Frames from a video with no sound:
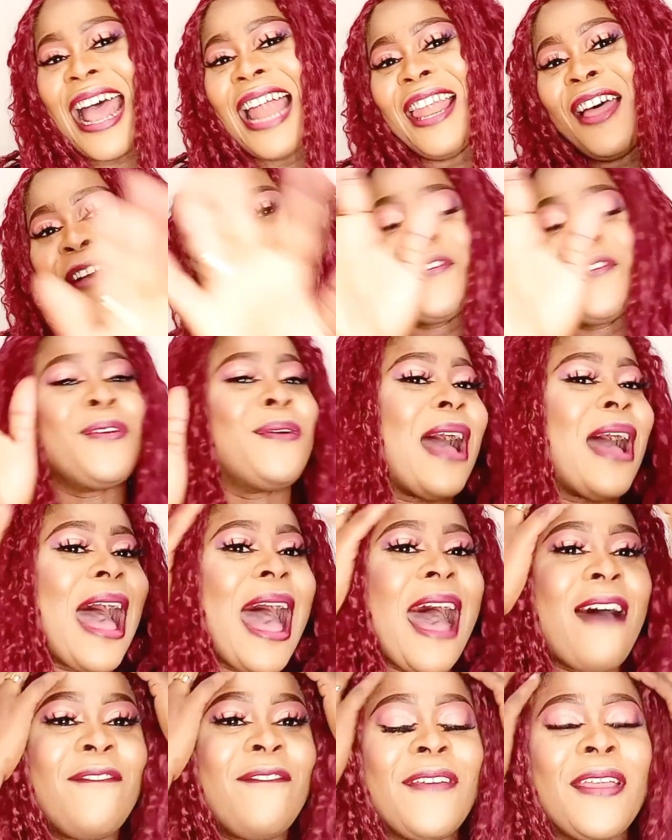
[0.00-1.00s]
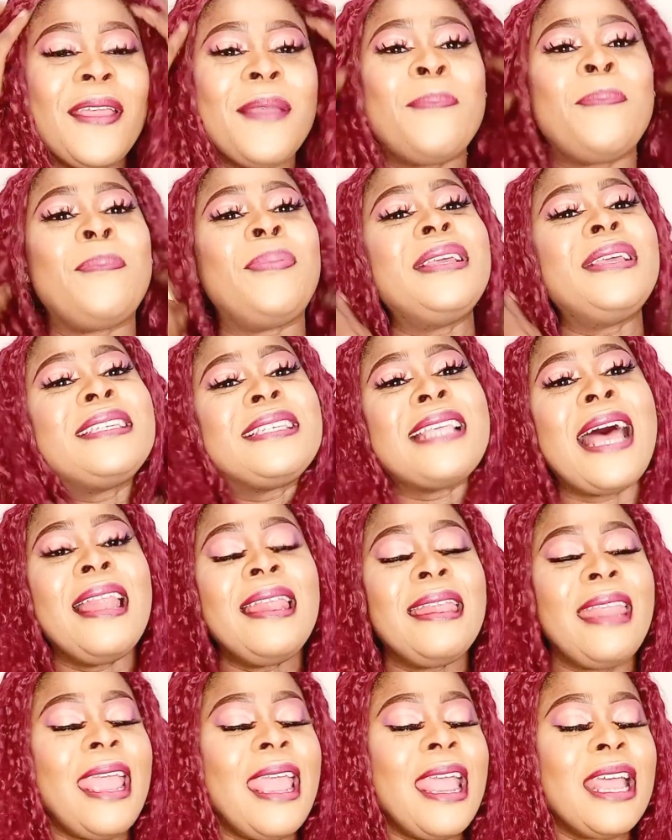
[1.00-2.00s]
I love you. Have a
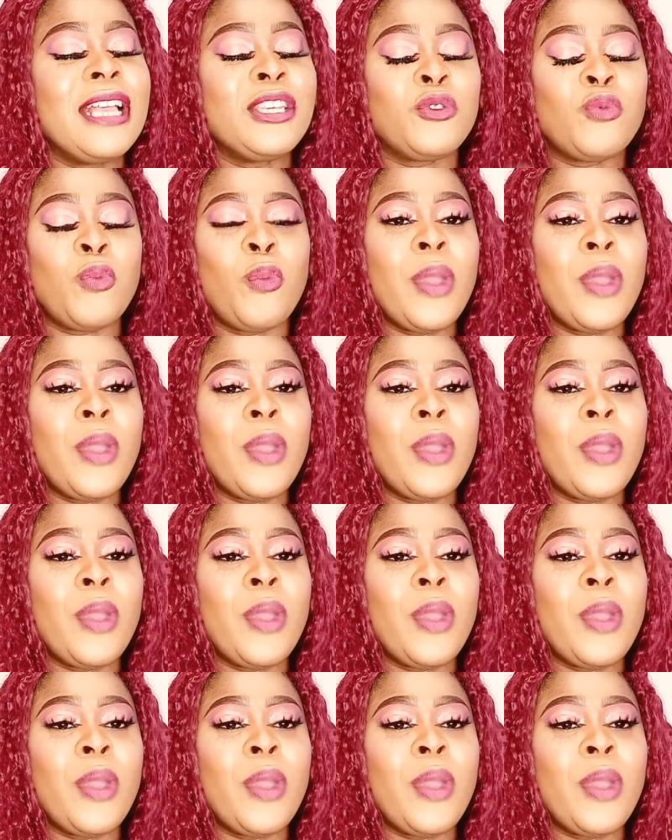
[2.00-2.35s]
pleasant days,